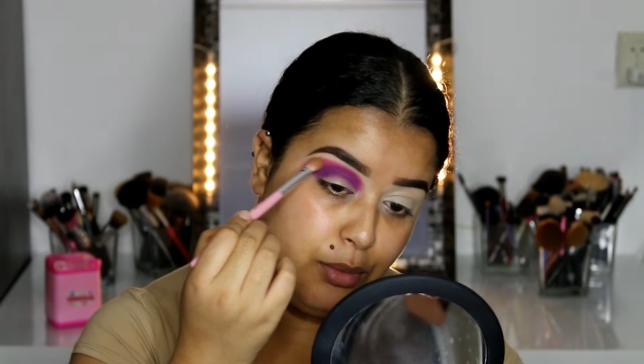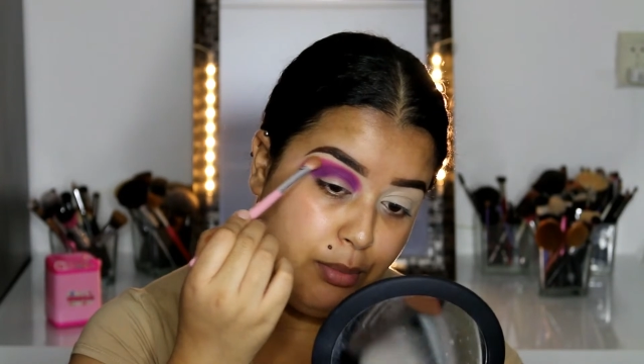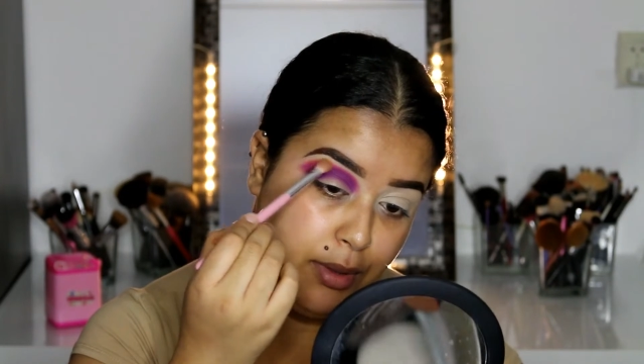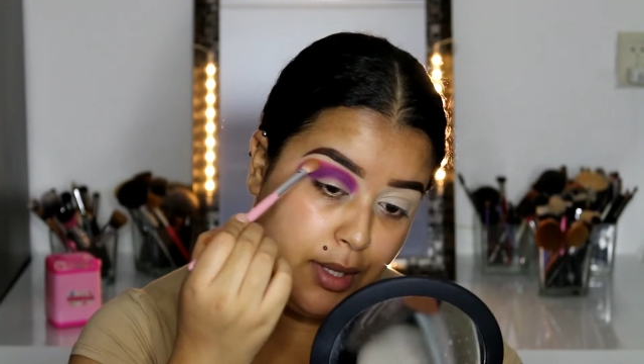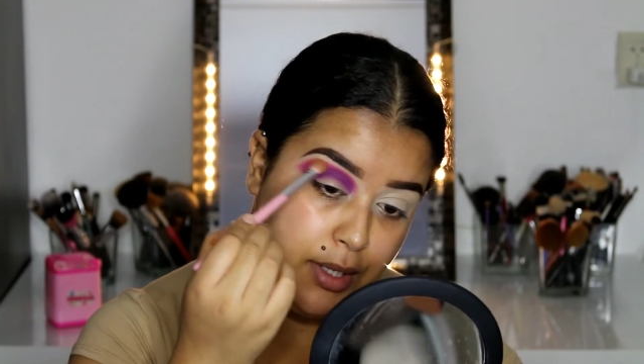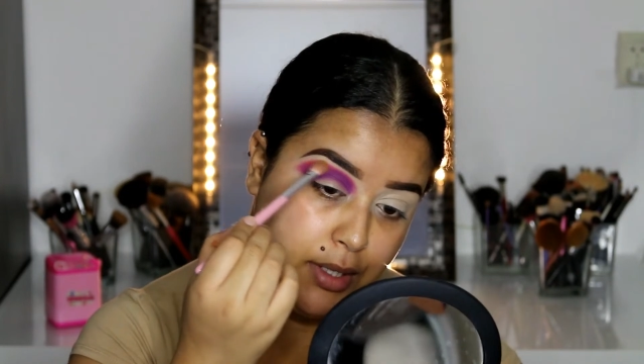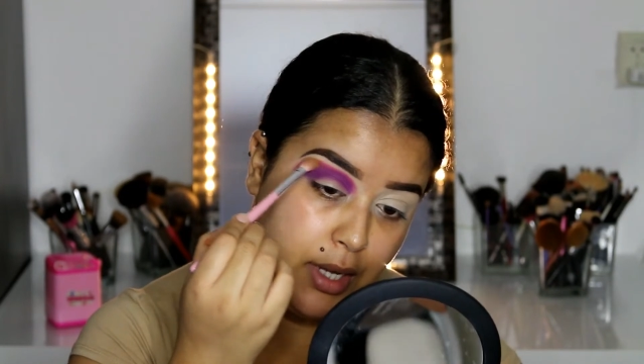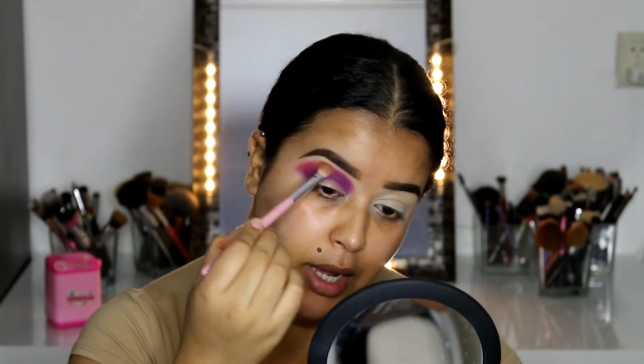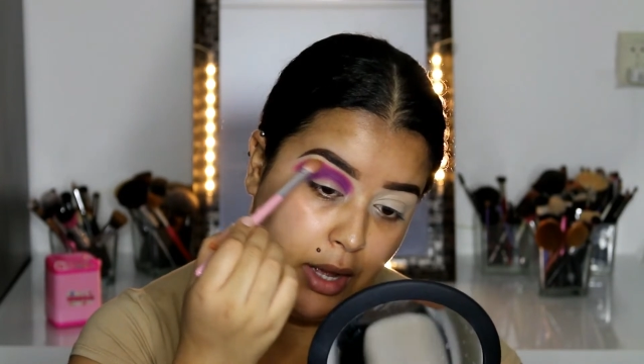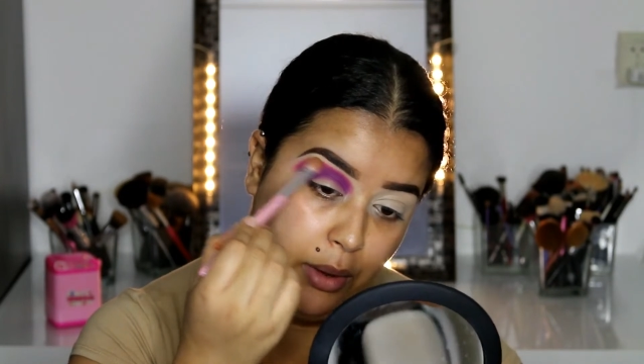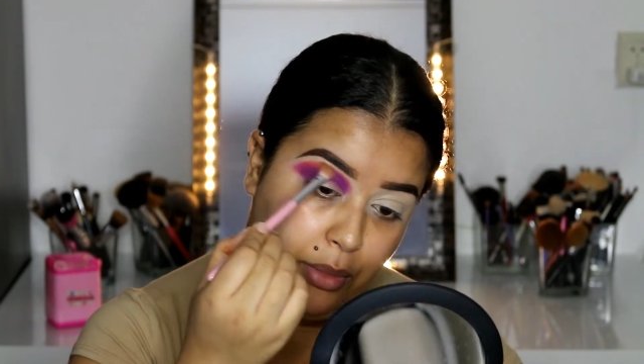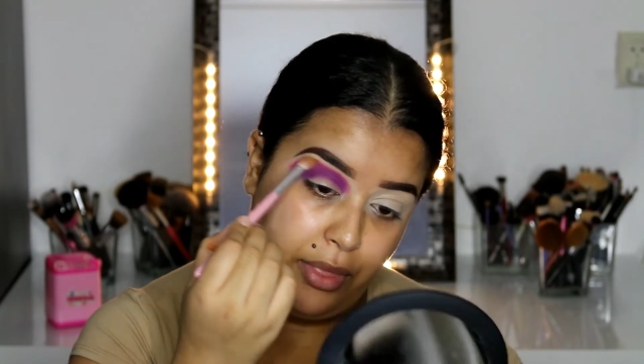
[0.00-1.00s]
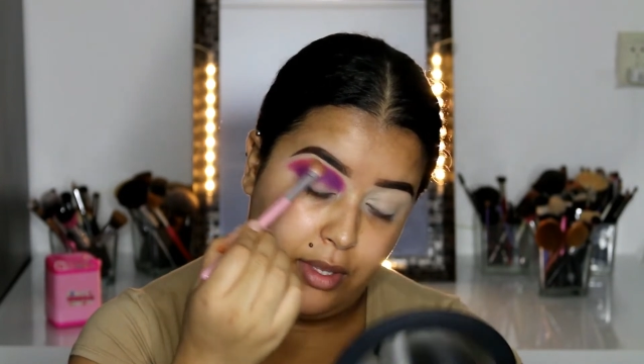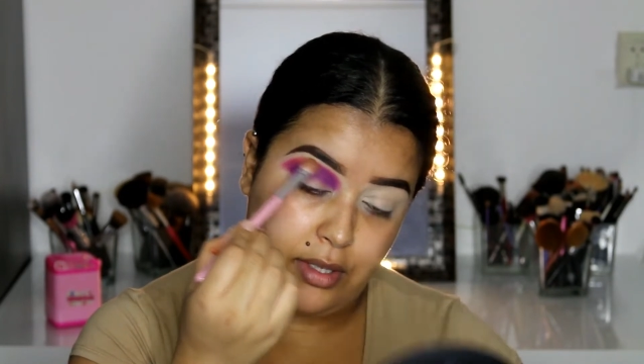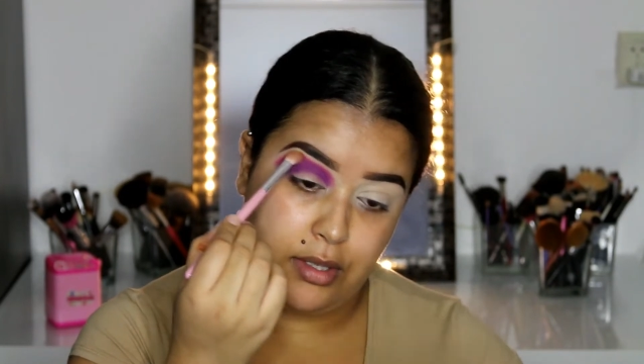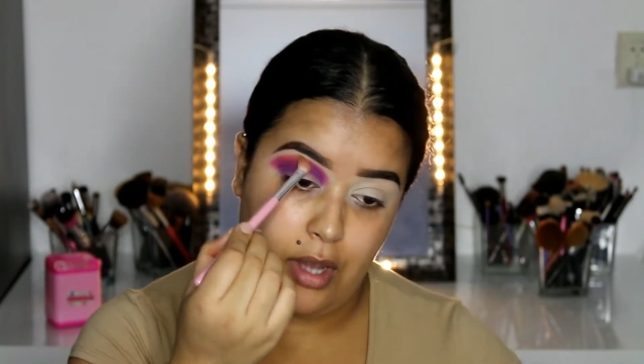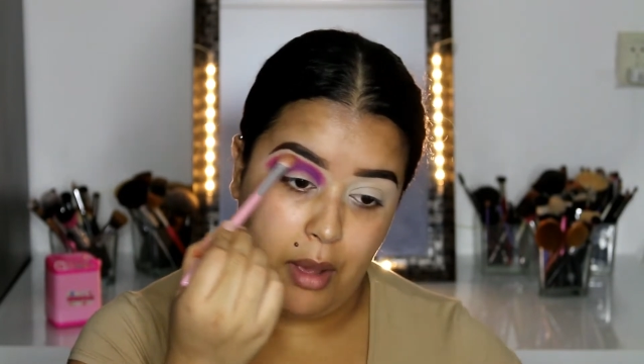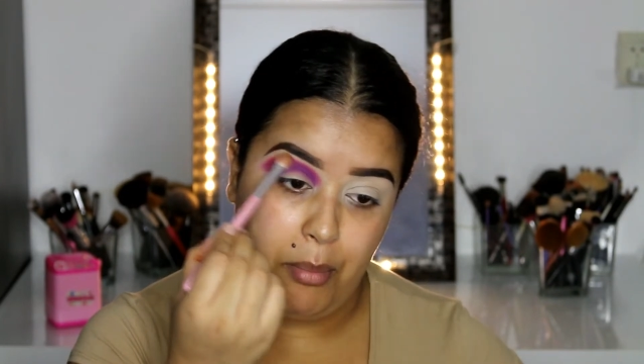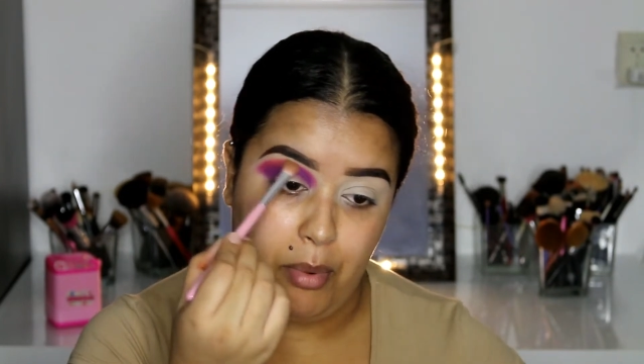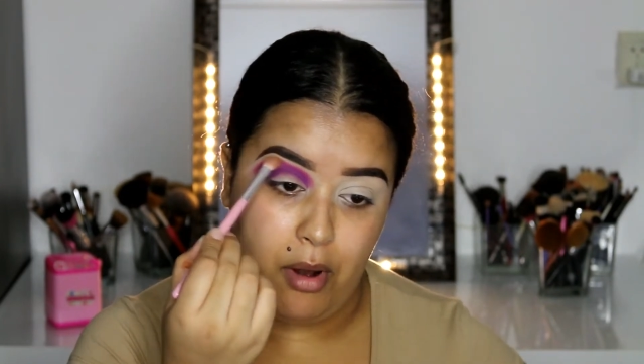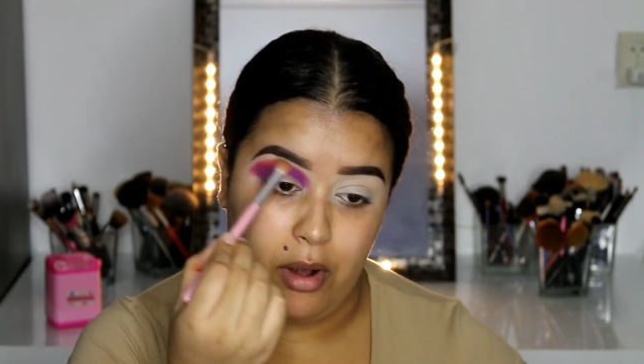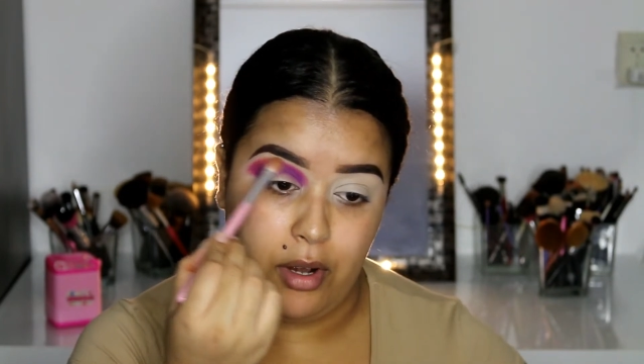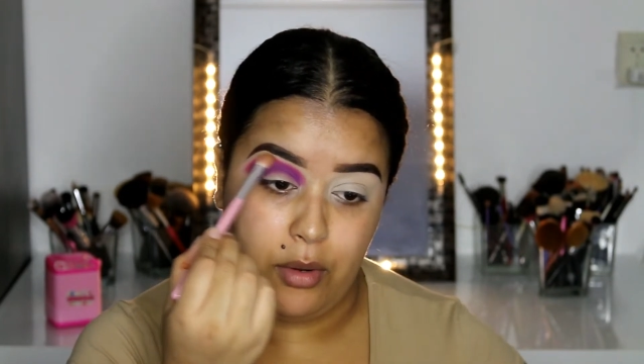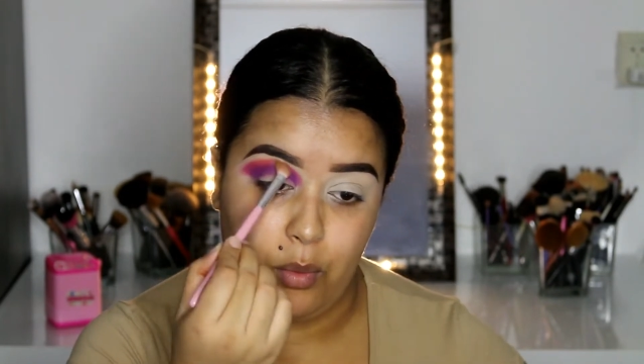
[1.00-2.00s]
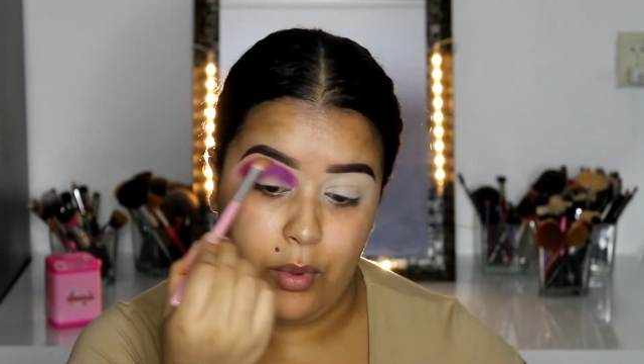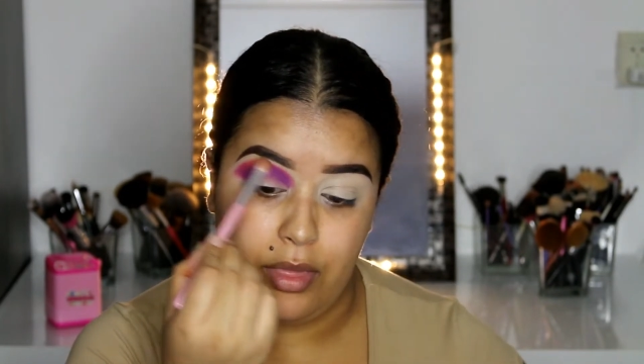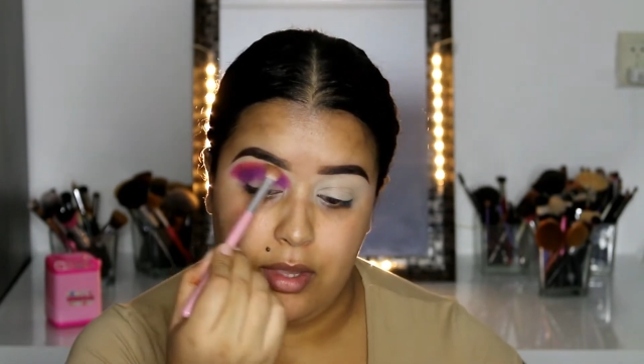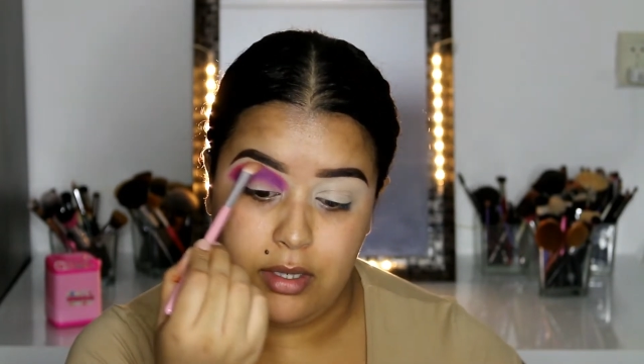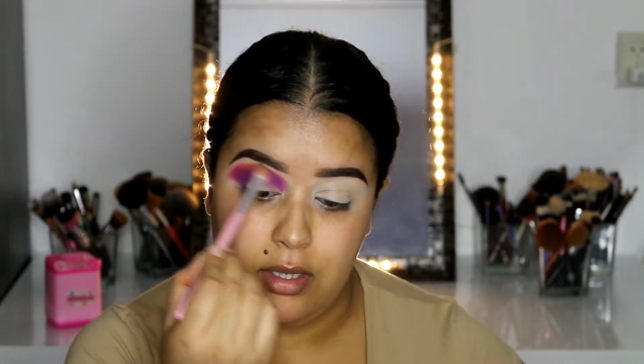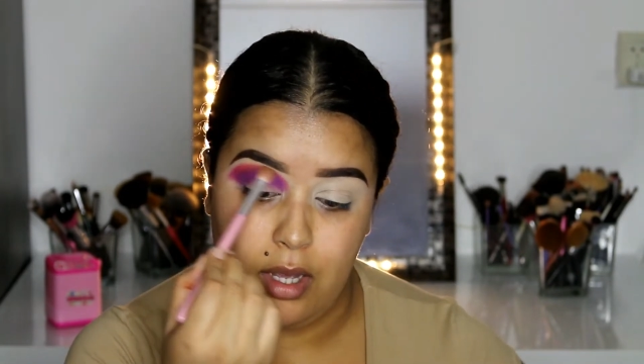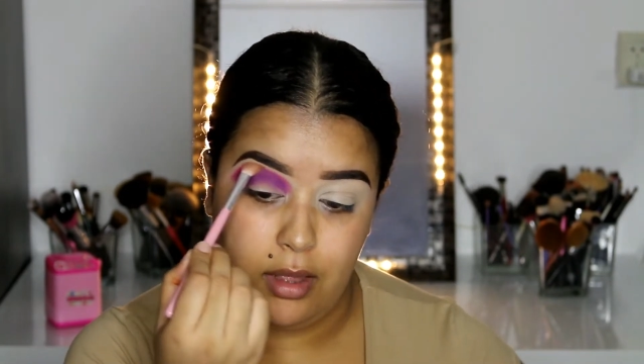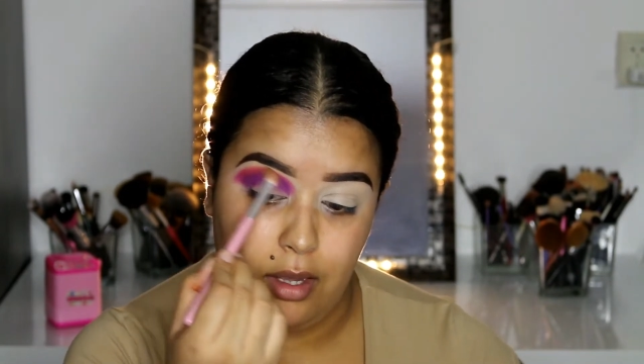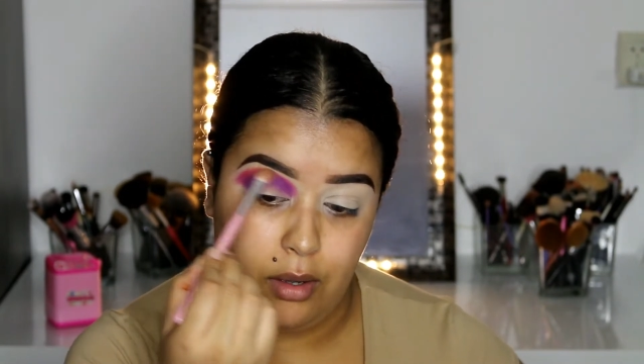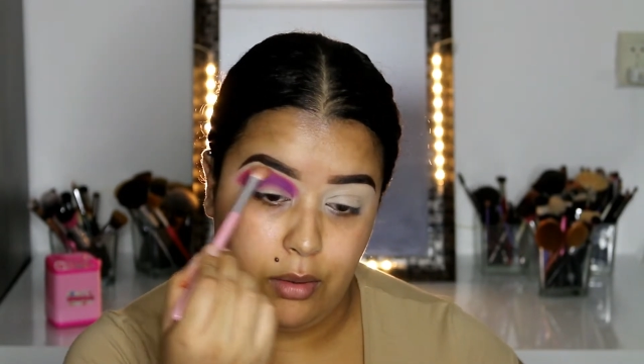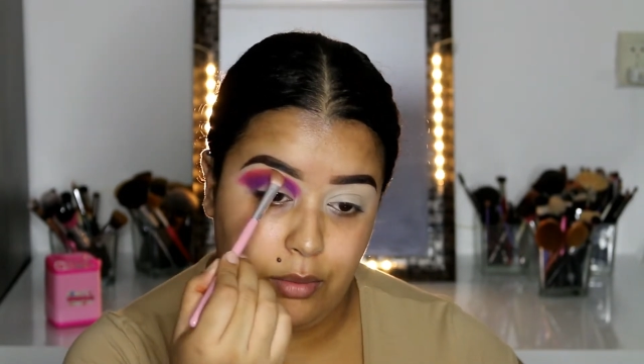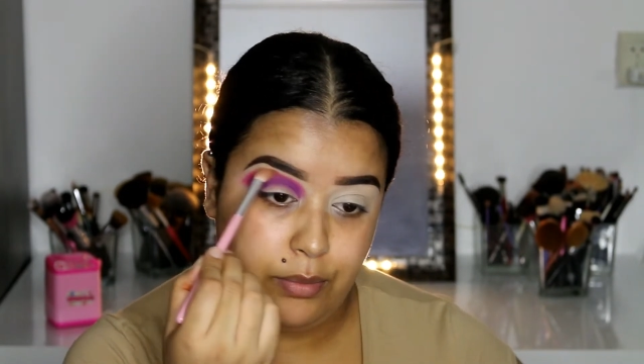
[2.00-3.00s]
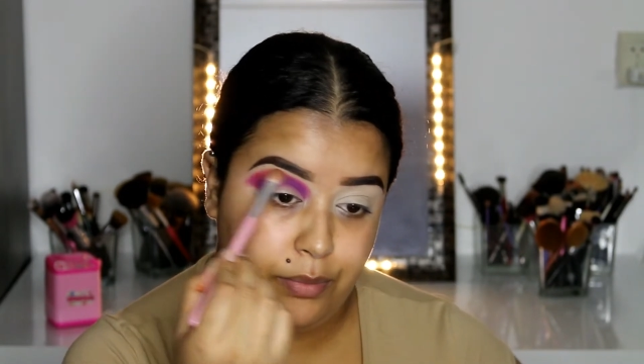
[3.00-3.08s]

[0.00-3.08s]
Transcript: blend out this top part with this yellow.